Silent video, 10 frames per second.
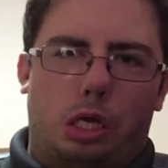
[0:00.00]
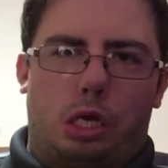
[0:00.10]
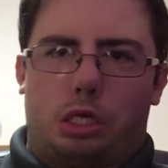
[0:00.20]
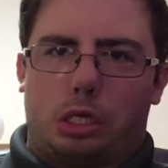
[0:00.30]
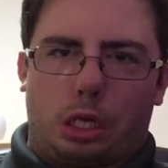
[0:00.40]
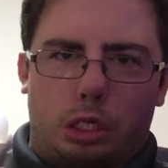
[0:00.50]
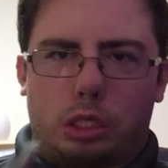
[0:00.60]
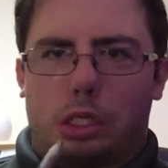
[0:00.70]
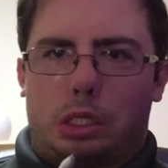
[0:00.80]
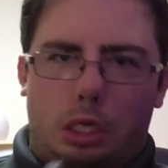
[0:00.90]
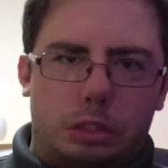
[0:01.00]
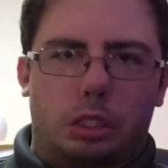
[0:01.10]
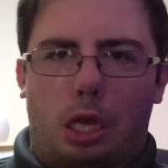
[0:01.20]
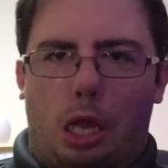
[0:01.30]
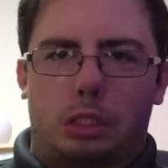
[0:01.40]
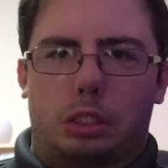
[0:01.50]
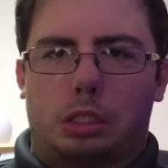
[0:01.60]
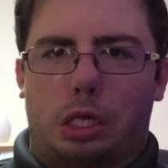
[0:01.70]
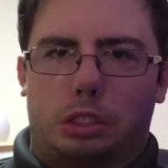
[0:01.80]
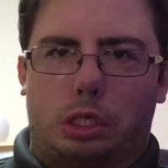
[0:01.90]
If you already know what happened at
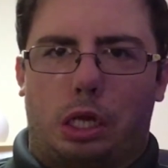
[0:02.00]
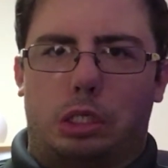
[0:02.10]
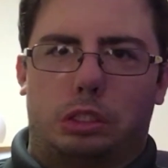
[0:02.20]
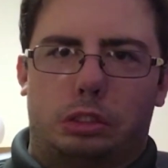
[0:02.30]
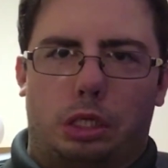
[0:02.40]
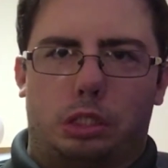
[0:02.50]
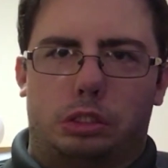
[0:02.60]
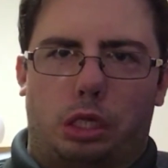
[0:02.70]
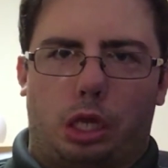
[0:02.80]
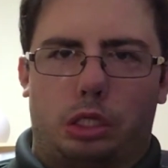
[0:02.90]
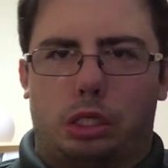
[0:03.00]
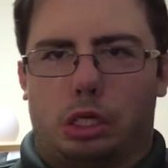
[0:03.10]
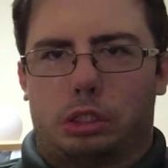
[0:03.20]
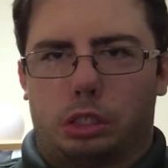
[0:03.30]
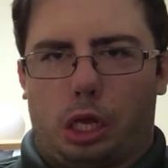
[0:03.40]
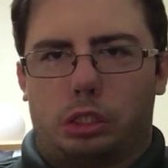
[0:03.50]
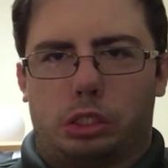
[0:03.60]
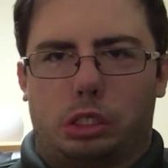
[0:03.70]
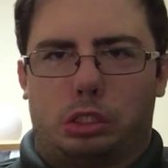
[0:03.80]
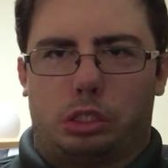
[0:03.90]
the education event, then you're
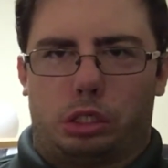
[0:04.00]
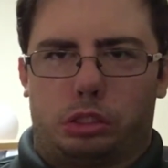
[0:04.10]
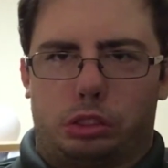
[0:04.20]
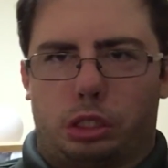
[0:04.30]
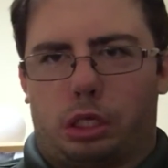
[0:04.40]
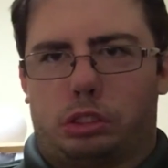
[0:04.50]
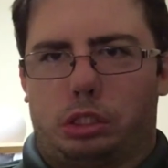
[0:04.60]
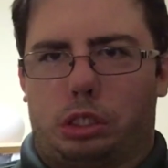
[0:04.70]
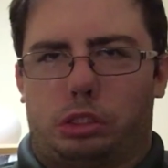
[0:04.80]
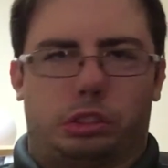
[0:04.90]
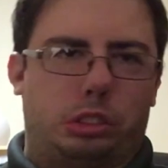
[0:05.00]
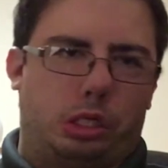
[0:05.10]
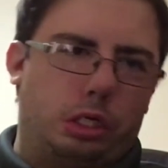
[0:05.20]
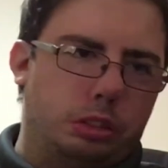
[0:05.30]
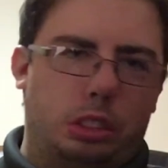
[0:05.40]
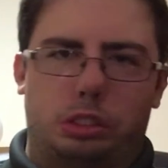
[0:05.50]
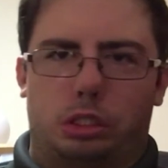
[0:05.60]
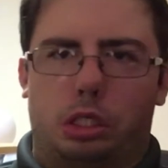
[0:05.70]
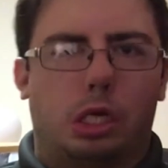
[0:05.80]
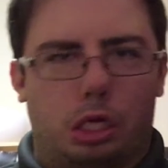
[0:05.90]
probably just watching this for no
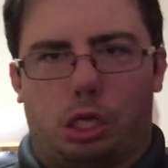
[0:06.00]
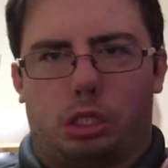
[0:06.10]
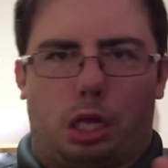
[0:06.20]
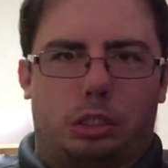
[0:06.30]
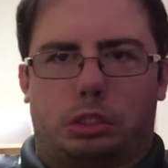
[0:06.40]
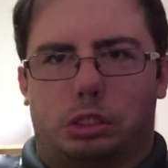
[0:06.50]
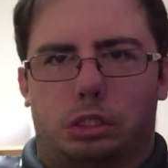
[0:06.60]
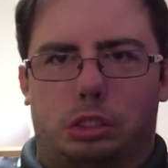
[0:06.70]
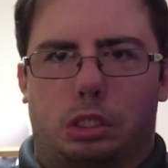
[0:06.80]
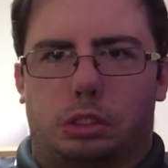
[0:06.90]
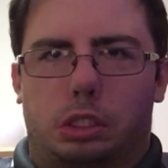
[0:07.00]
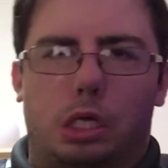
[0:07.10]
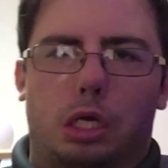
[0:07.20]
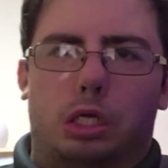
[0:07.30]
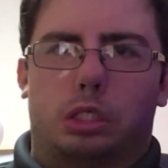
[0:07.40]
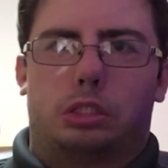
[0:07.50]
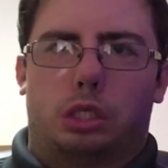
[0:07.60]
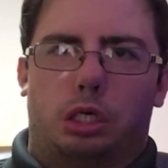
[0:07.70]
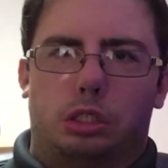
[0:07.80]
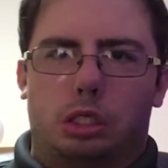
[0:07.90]
reason, and that's cool too.
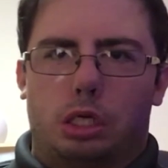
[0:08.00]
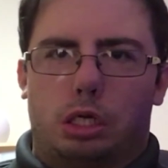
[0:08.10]
So,